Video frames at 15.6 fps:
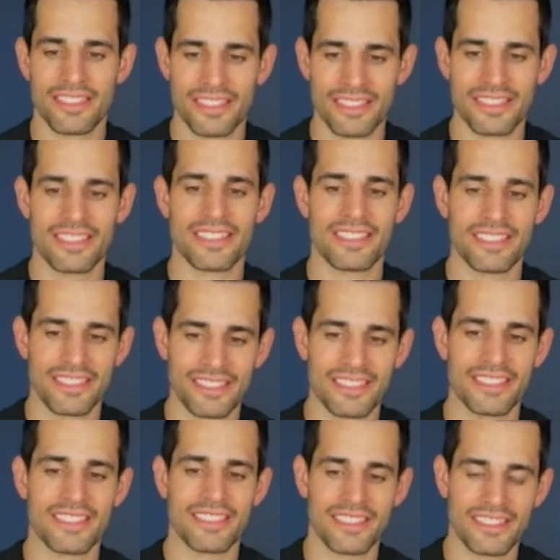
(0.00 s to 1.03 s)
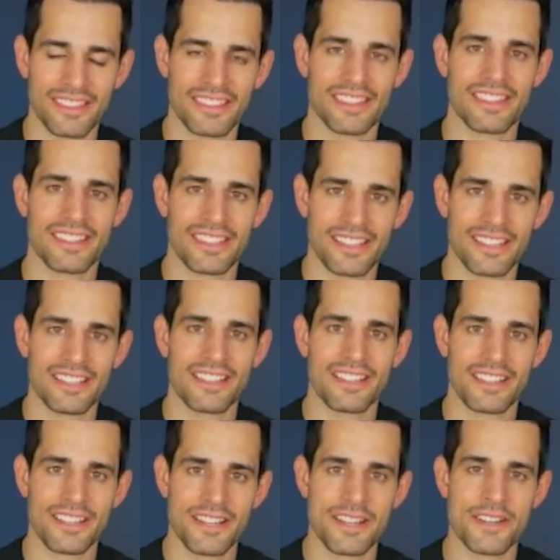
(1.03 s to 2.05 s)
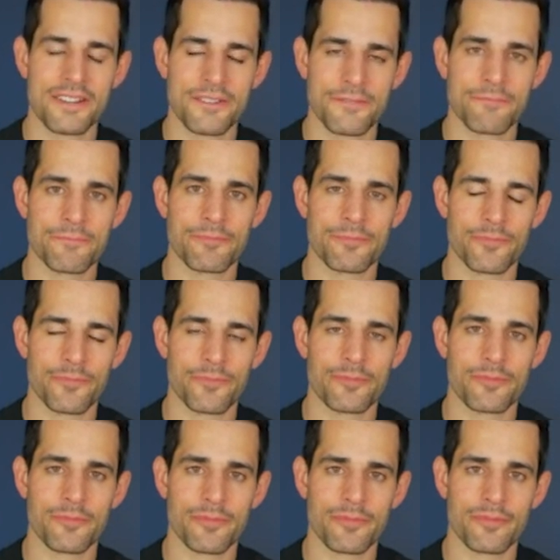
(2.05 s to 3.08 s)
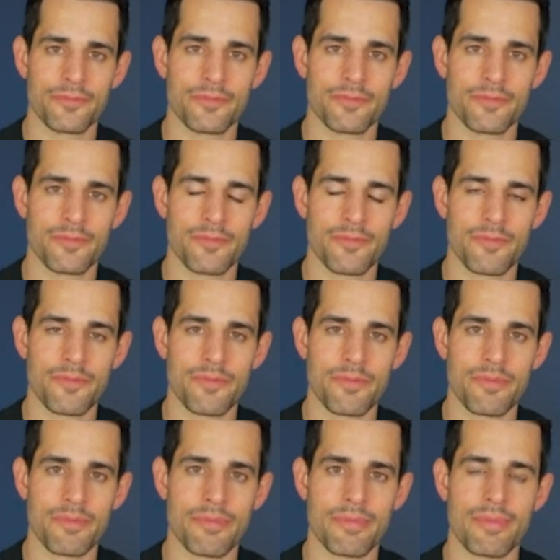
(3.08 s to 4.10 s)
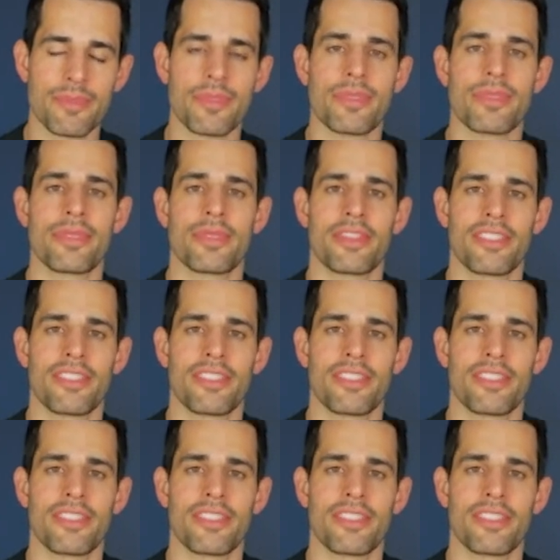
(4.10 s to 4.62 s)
(silent)